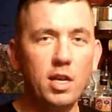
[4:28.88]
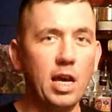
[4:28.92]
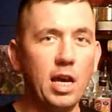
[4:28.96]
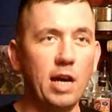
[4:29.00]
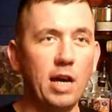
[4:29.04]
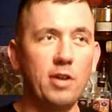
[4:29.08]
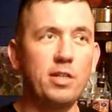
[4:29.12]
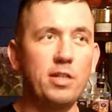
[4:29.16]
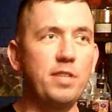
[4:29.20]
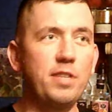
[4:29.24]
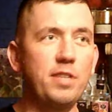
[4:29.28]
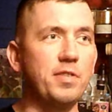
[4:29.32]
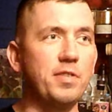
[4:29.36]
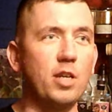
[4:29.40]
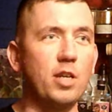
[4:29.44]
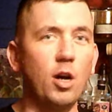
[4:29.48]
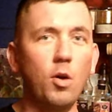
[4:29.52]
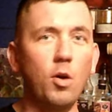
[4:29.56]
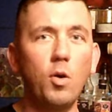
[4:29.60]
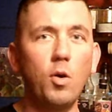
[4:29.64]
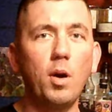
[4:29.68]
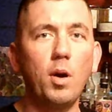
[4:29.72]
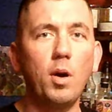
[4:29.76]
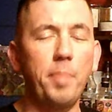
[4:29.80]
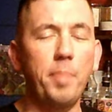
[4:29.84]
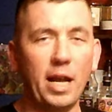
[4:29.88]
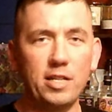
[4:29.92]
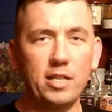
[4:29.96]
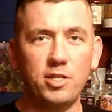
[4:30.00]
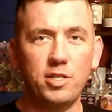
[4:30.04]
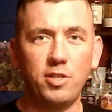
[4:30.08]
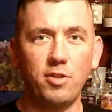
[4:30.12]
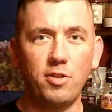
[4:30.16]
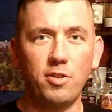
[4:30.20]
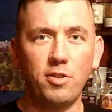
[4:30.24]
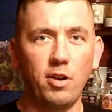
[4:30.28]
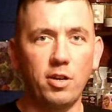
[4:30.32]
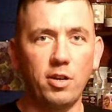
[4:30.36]
I don't even know what
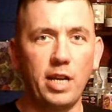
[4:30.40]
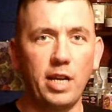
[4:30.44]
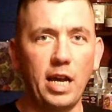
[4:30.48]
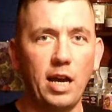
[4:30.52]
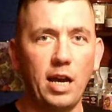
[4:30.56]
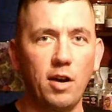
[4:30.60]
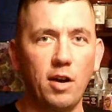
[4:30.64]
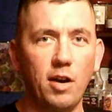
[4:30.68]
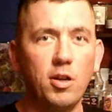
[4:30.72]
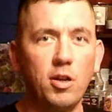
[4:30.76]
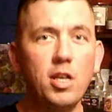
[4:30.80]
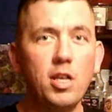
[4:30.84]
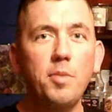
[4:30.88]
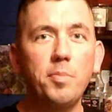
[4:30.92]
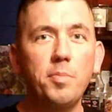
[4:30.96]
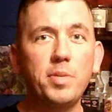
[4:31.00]
batch they're on now,